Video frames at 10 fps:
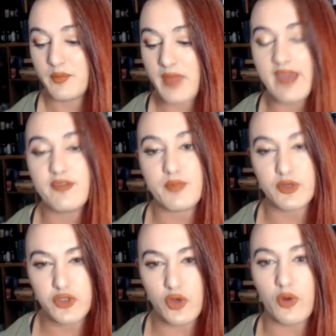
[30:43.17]
I've
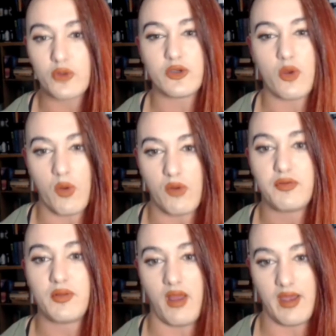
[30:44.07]
matured an
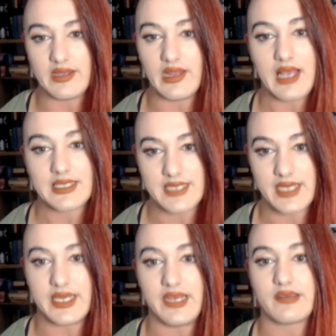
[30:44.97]
awful lot in the last
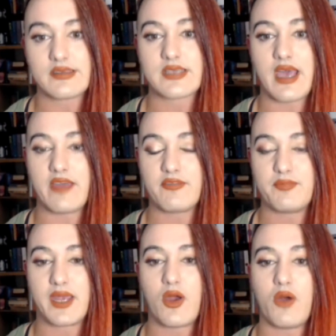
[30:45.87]
10 years. I've
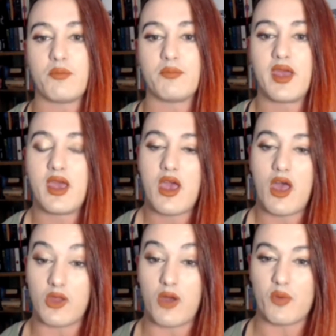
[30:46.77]
become
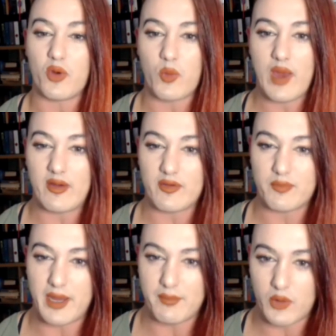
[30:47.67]
a lot more aware of
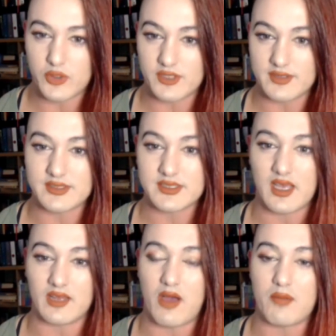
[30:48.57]
my emotions,
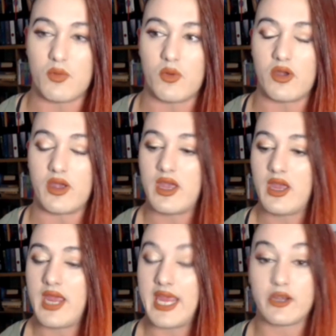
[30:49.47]
a lot more
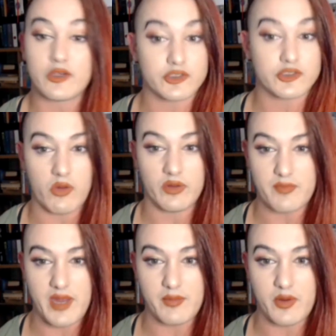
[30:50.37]
in control of
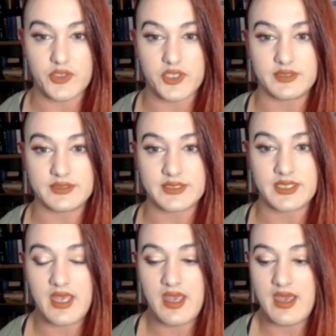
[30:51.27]
my emotions,
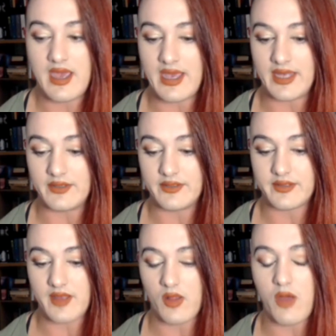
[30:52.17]
and
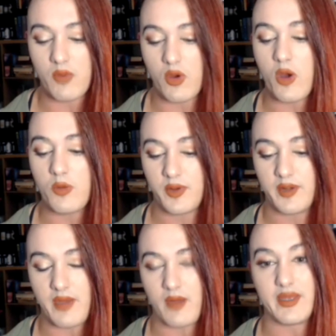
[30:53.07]
a lot more open
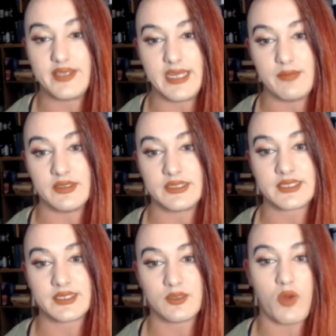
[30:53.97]
about my
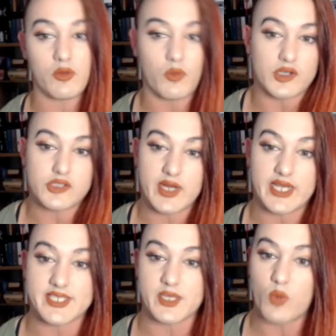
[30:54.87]
demons, what
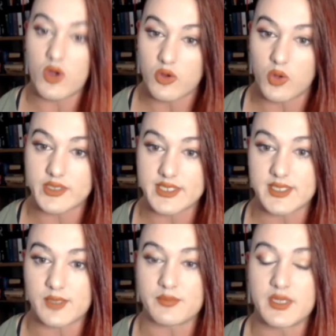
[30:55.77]
triggers them, what causes
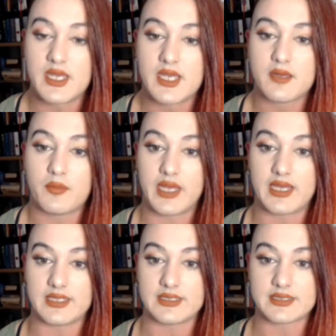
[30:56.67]
them,
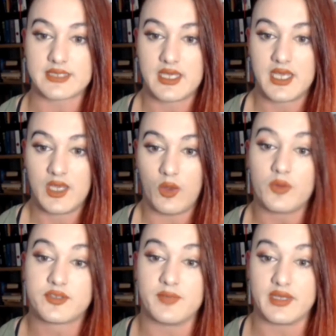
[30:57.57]
because
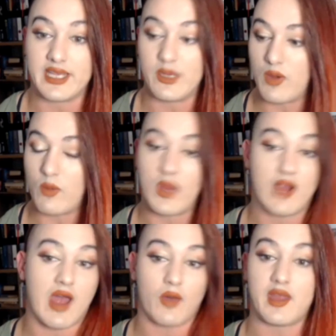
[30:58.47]
ultimately when
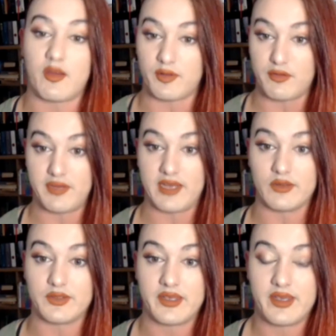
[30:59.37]
we're out there on the
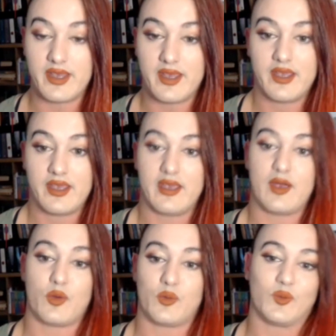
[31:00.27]
field,
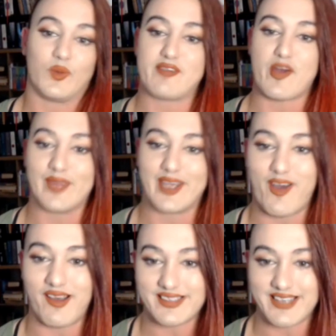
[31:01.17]
we've only
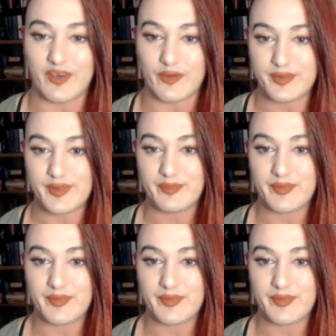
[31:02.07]
got ourselves.